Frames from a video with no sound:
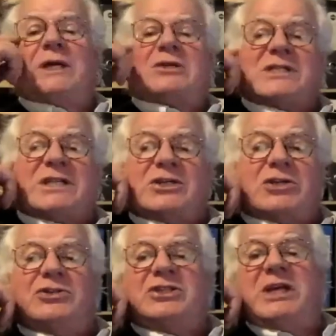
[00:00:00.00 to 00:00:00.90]
interesting
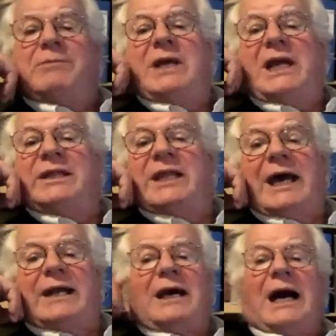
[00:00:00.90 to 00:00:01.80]
too, Jim, in
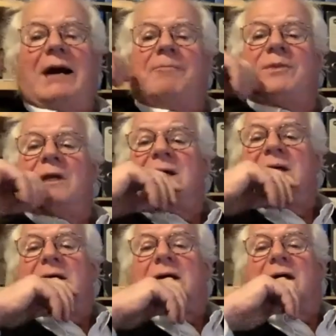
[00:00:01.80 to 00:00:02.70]
that um,
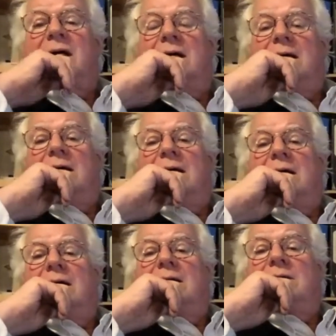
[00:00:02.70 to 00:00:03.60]

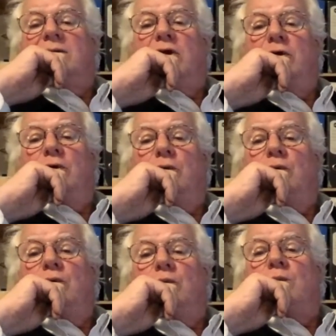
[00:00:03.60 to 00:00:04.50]
you
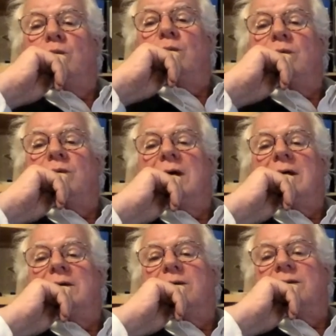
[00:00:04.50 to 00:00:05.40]
uh,
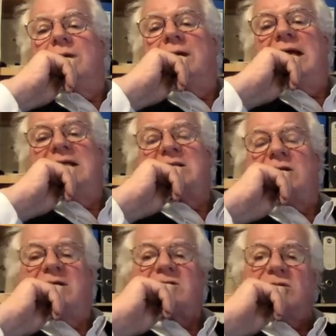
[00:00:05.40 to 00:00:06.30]
it's
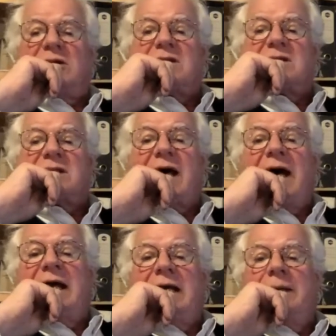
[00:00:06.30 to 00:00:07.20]
it's not the
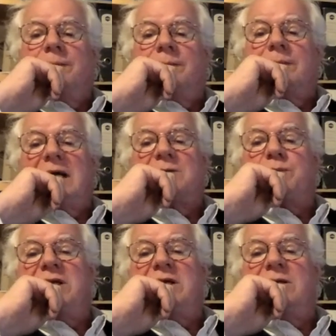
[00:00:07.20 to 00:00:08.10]
same as oh.
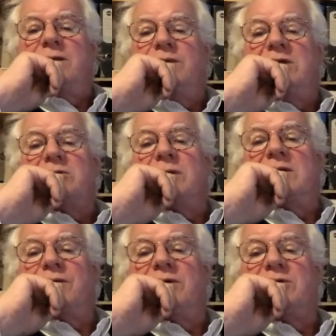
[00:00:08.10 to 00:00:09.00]
putting a diffuser at
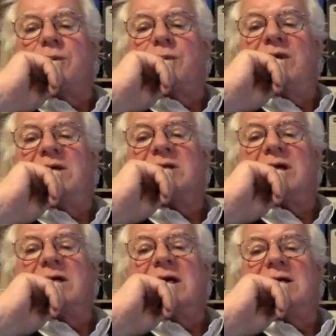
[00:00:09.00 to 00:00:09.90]
the first reflection
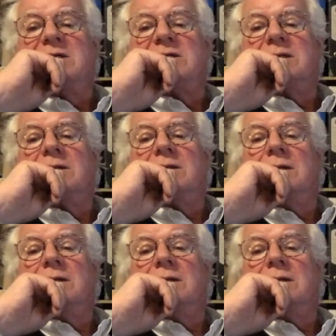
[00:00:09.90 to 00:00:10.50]
location.